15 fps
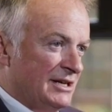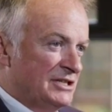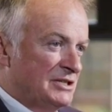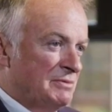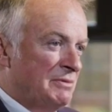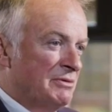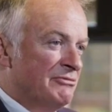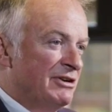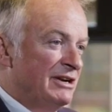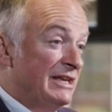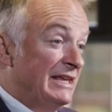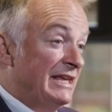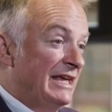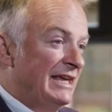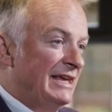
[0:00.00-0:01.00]
So we were really
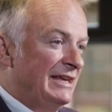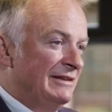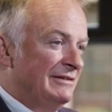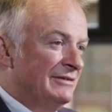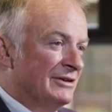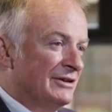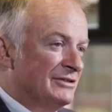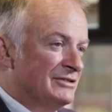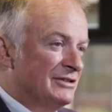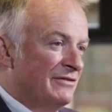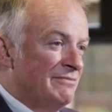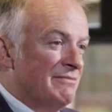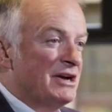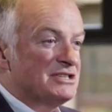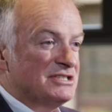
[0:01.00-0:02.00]
keen that, so if
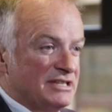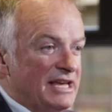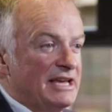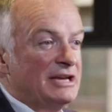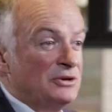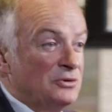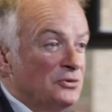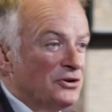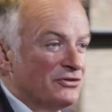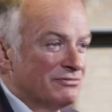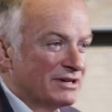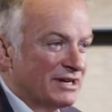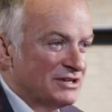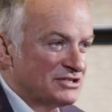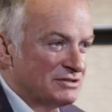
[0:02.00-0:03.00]
you imagine taking an order from
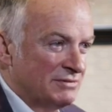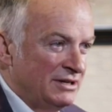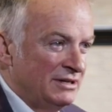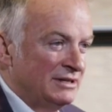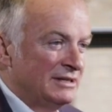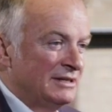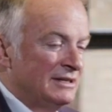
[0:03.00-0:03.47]
a customer